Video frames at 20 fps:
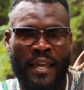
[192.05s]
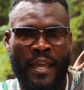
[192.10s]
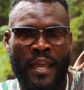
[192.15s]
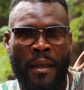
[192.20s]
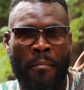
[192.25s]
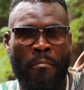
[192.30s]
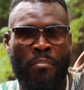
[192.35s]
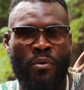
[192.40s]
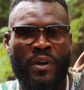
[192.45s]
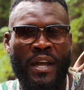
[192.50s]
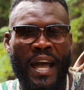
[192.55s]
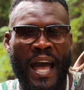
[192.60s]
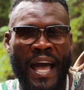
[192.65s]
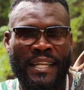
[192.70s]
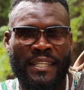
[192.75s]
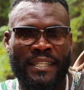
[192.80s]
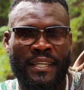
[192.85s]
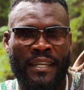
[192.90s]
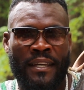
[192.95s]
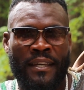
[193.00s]
And
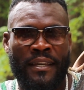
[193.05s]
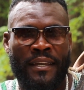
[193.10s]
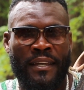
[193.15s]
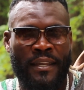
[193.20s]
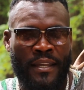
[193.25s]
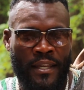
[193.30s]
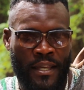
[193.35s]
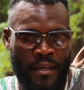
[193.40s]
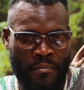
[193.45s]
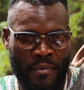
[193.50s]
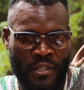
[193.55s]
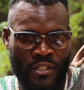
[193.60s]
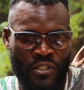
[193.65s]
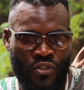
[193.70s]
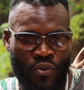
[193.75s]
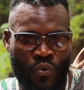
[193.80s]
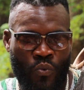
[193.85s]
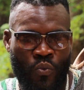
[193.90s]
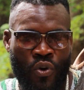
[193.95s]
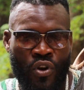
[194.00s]
Bukata, it means the
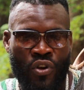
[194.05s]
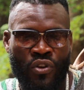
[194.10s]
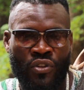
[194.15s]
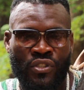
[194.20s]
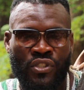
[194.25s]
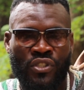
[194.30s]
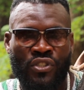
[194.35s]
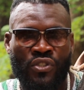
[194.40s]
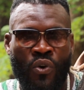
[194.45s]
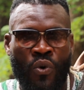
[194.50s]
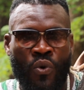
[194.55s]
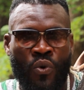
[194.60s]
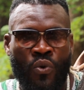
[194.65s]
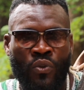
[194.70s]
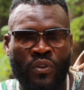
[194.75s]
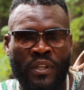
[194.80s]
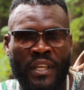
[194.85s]
world, soul,